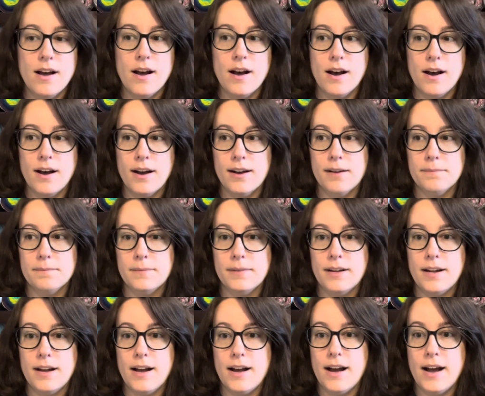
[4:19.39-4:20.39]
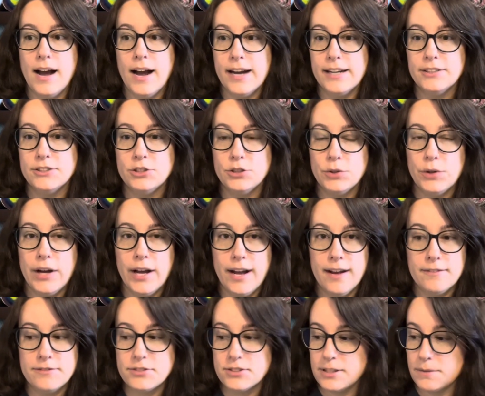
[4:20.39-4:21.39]
Um, I do
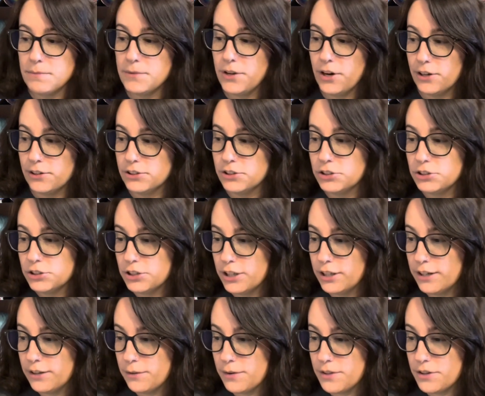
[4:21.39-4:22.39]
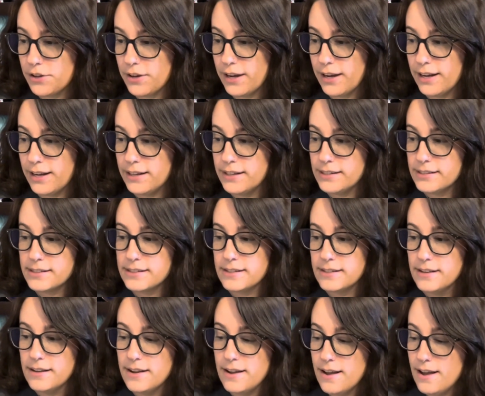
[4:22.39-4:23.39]
have some yarn to share with you guys.
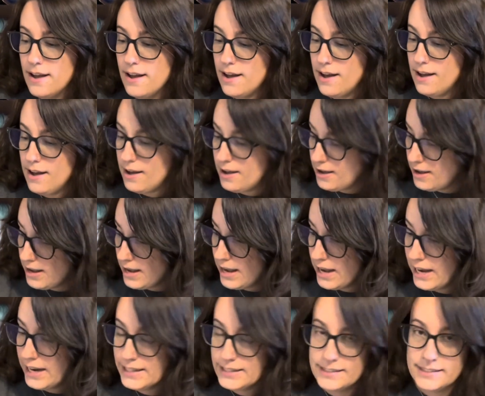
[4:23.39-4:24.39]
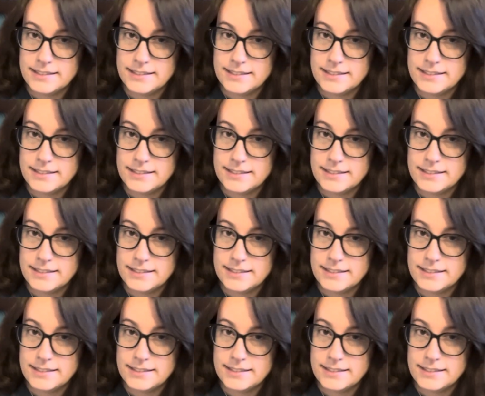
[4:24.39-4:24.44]
Uh, I